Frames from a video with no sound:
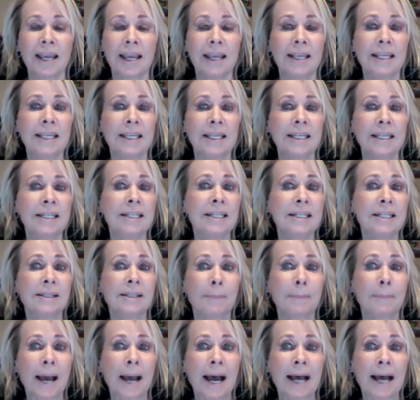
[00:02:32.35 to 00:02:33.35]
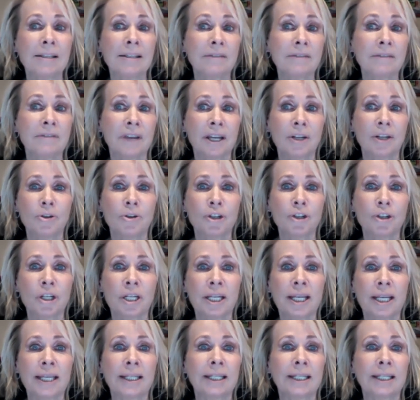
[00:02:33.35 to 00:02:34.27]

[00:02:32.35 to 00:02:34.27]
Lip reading: Yin is a passive energy.